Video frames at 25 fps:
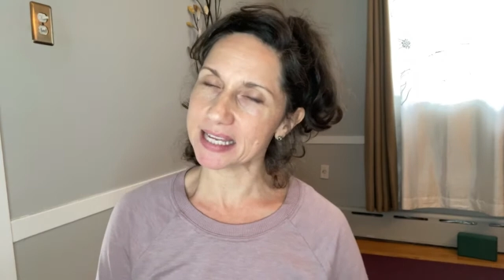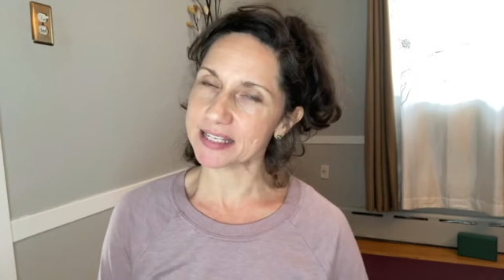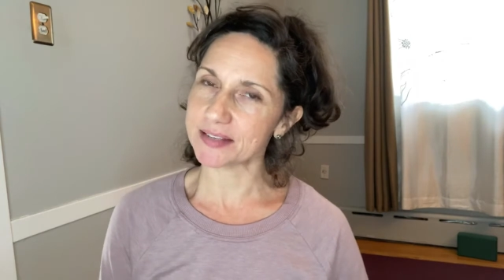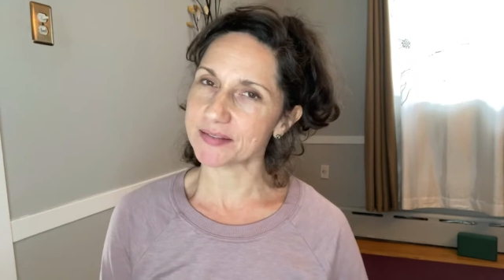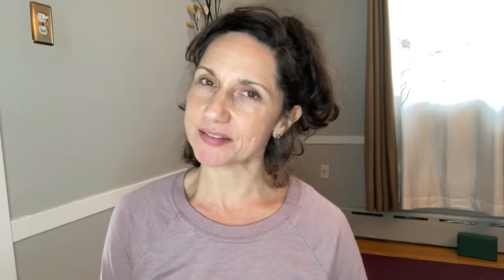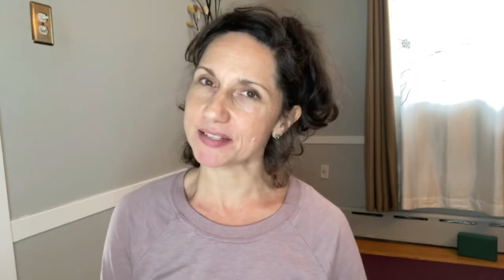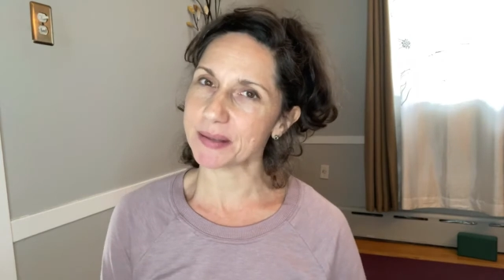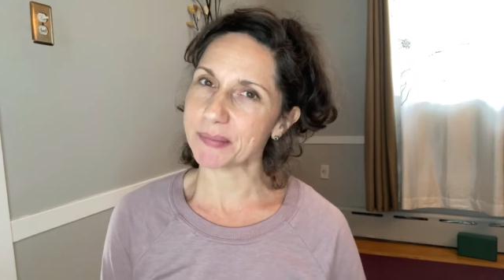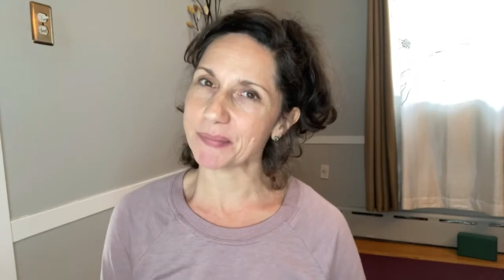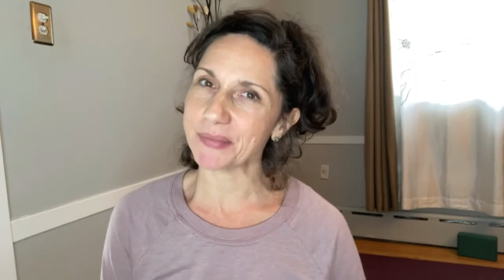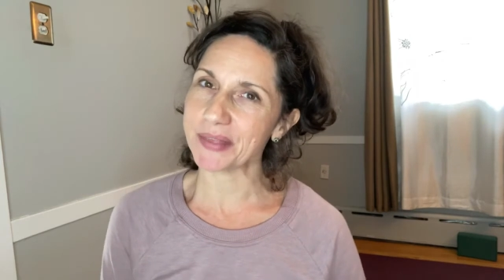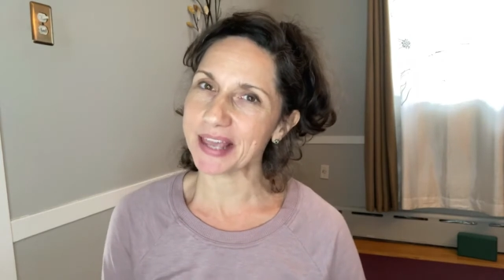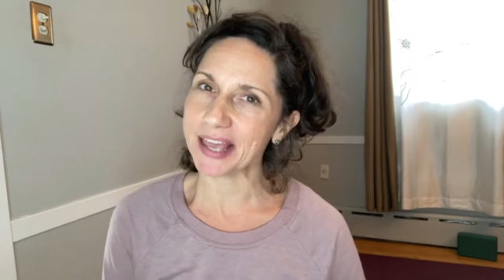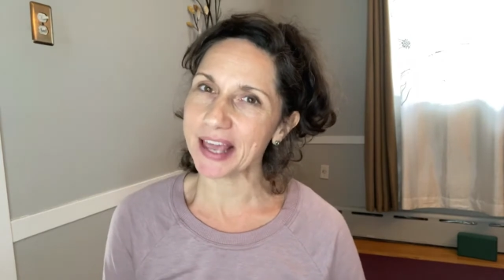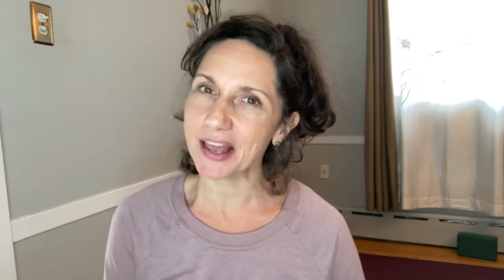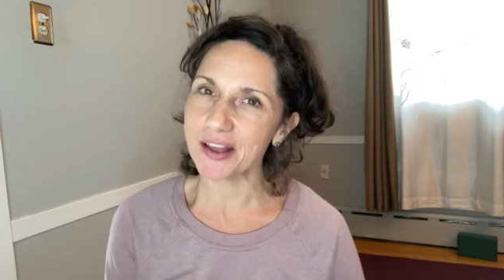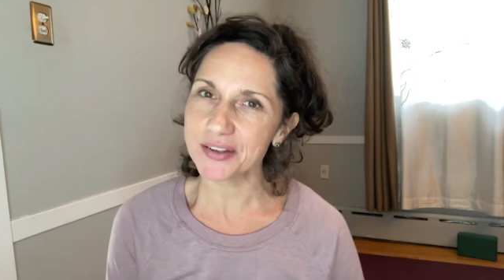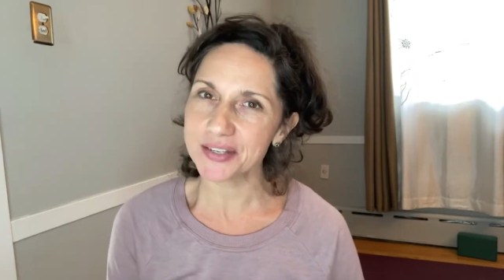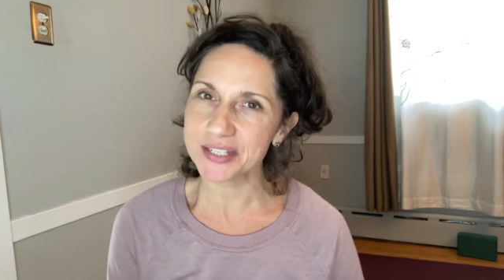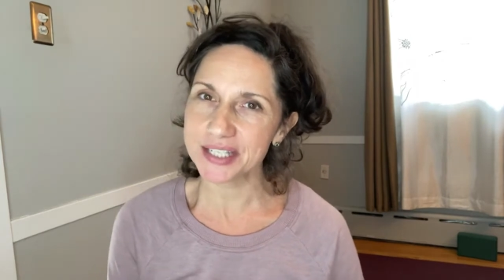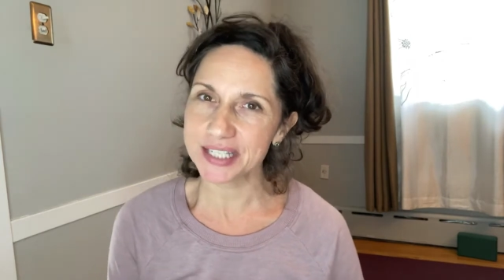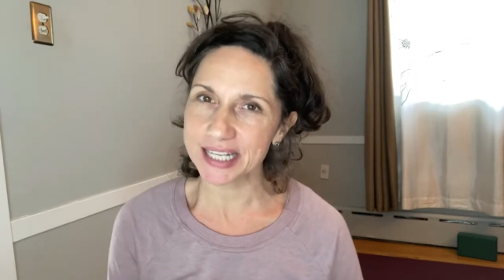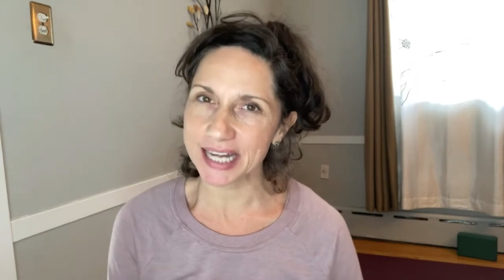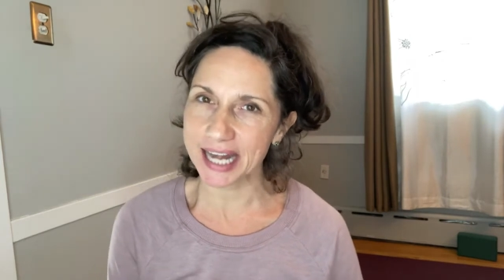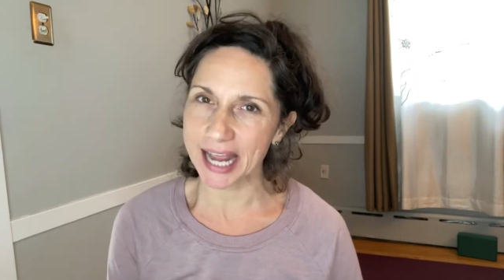of something
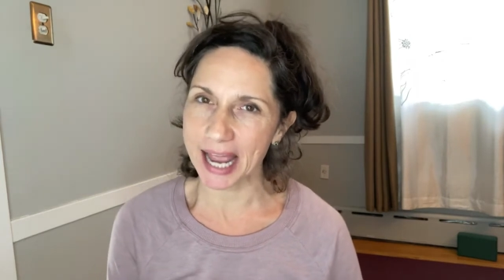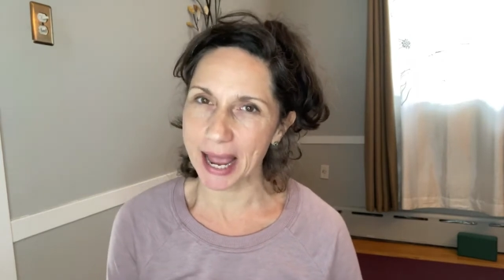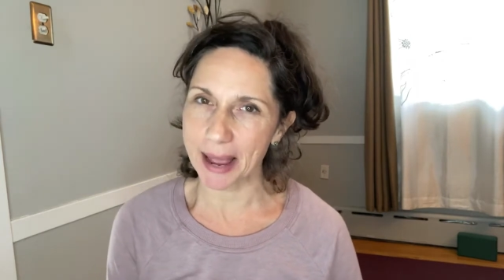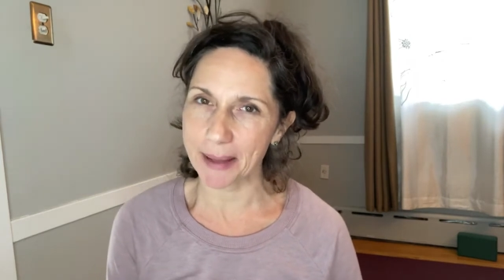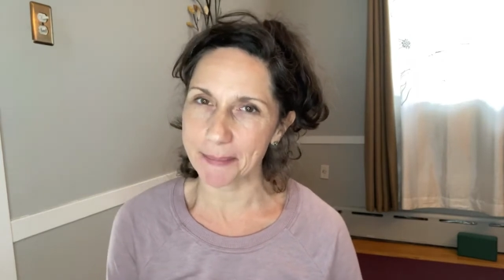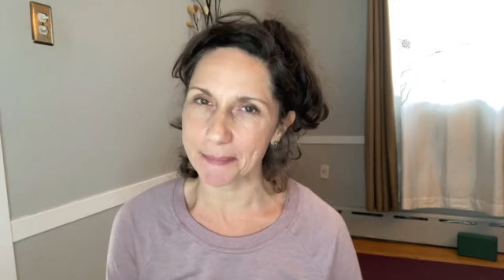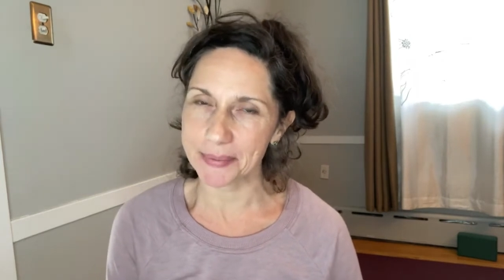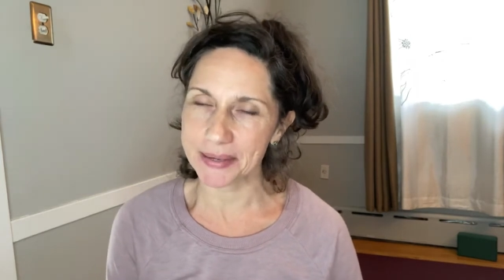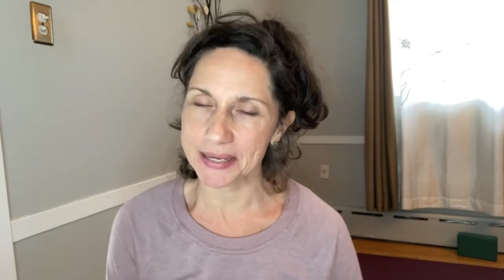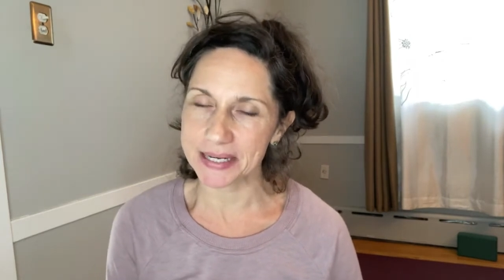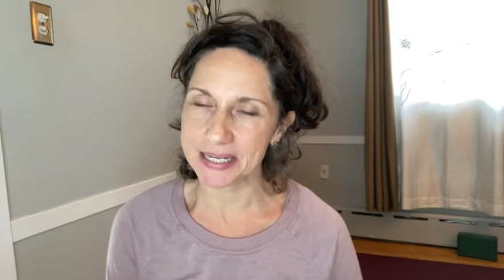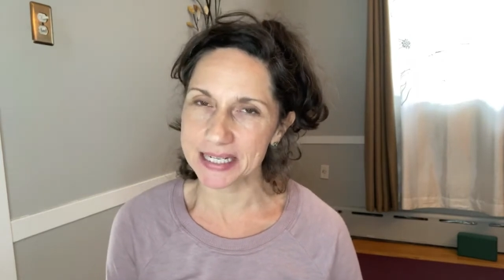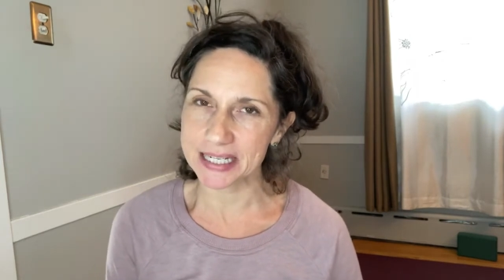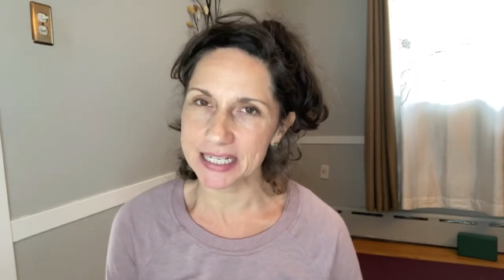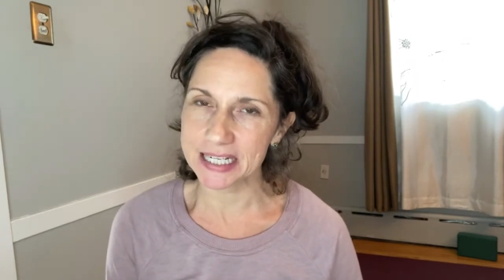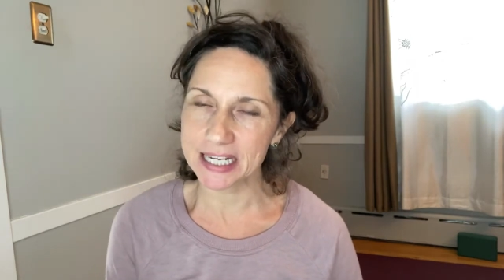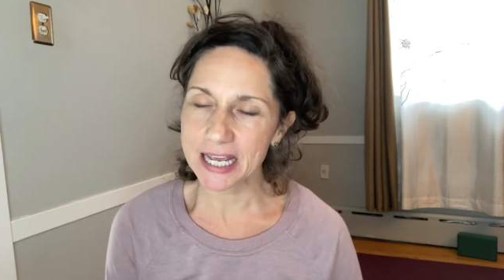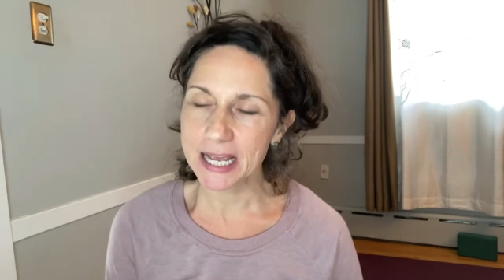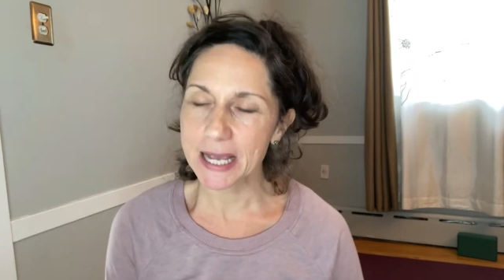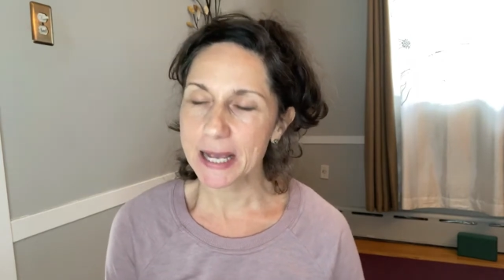else that happened.